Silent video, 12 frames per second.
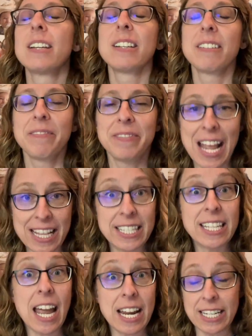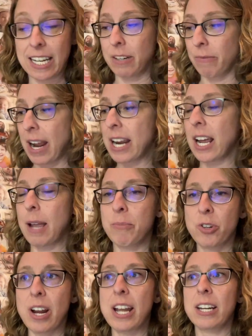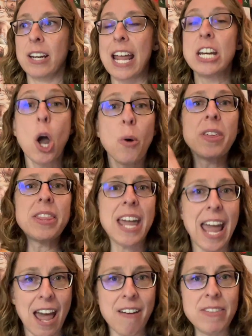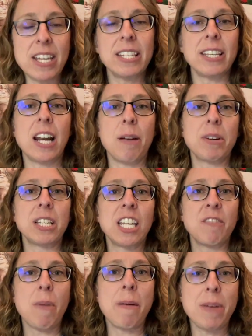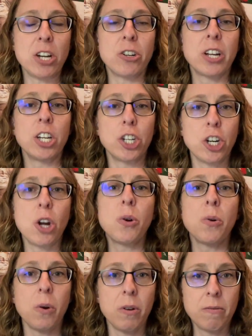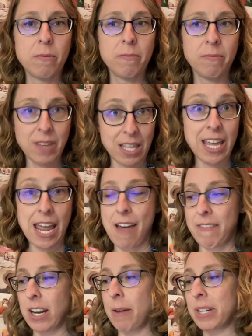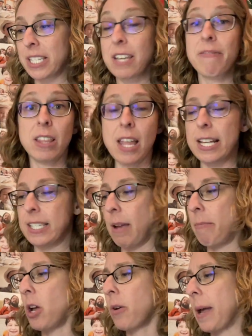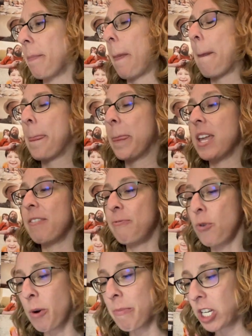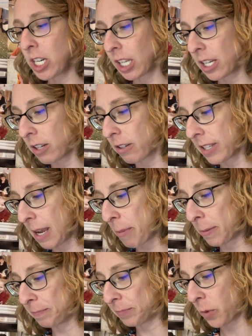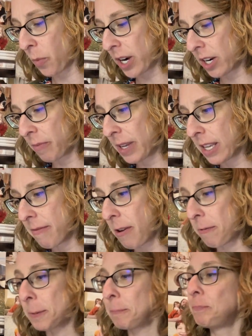that's the idea, right? I know that they have this, and I'm going to see if my measure can show that they have it. I'm going to see if it lines up. Okay, the aforementioned clinical sample. Where did we leave off?